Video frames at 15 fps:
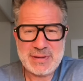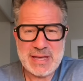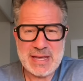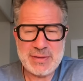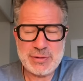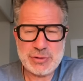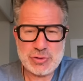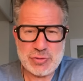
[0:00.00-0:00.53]

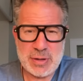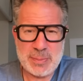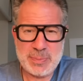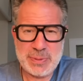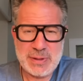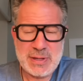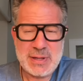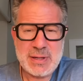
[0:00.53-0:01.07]
and the
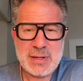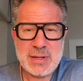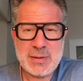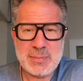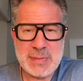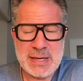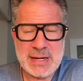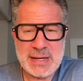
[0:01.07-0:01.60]
Trump
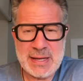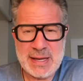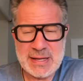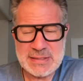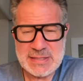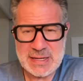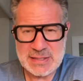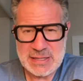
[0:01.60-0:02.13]
Media
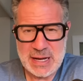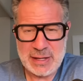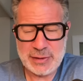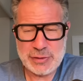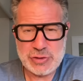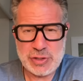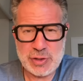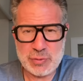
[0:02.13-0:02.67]
and Technology